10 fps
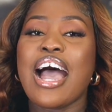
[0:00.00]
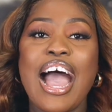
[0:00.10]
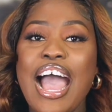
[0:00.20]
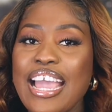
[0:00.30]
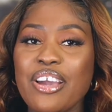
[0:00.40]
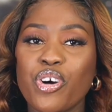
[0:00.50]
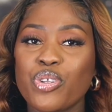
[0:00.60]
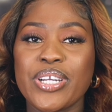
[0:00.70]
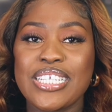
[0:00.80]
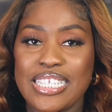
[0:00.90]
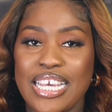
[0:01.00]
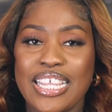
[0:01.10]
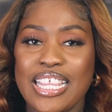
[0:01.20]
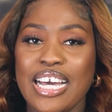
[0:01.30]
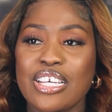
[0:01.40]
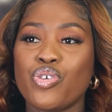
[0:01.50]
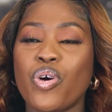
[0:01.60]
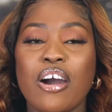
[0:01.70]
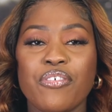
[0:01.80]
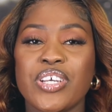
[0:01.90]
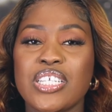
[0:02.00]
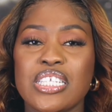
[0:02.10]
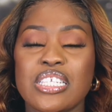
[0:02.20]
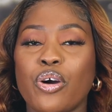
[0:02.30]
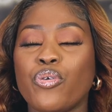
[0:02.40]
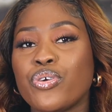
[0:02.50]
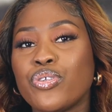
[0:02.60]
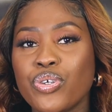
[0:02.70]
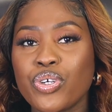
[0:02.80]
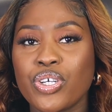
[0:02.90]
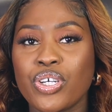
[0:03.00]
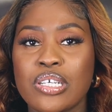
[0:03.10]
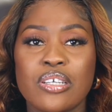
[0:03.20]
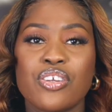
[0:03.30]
I always say that your outfits or your look